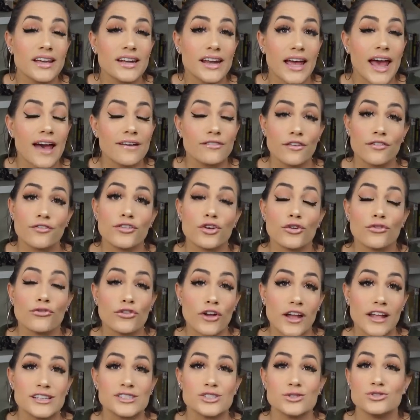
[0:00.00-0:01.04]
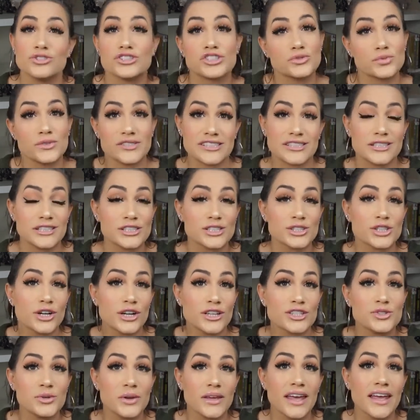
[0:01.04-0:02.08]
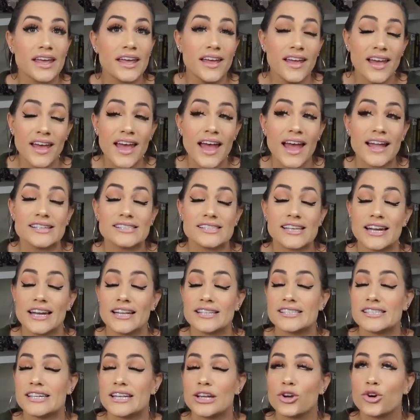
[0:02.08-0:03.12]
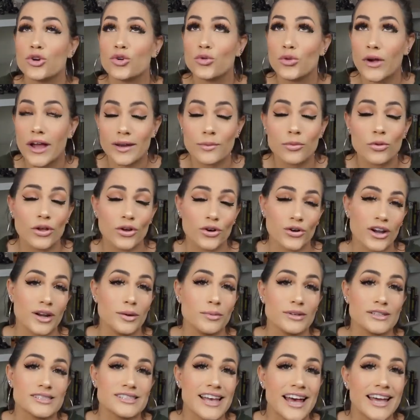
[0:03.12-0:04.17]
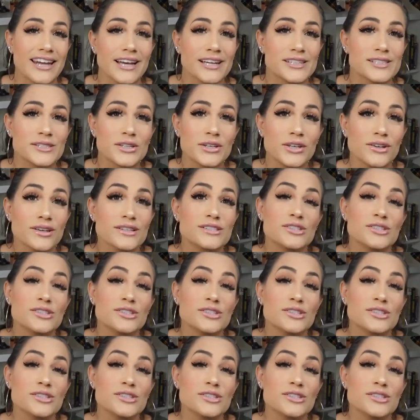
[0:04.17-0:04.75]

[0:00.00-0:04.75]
and I have a few friends who just recently started doing it and said it's an incredible side hustle.